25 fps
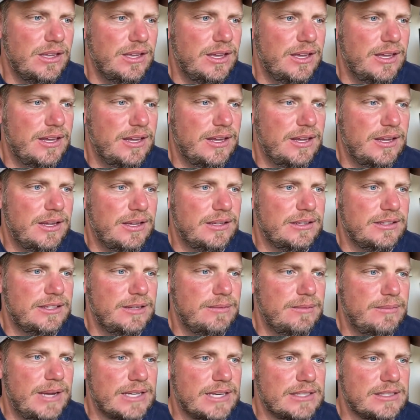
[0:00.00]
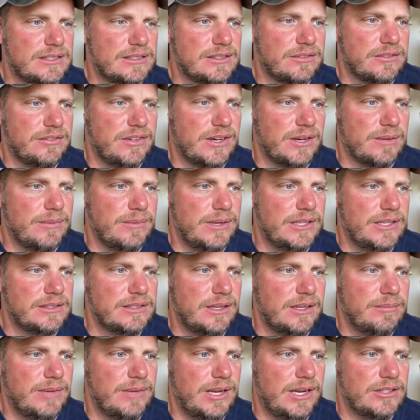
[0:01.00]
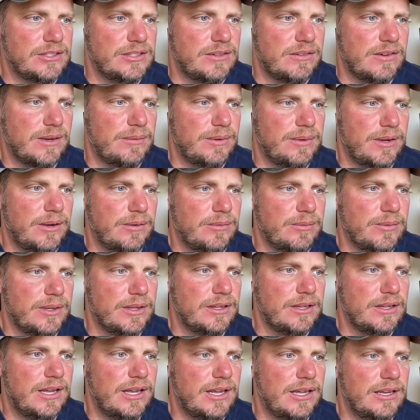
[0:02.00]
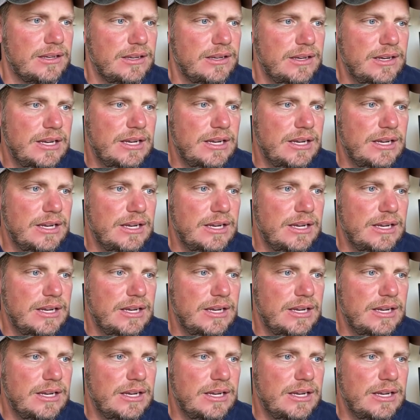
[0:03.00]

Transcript: Uh, D-Max is a freaking beast. I'm not sure if I get I'll meet that.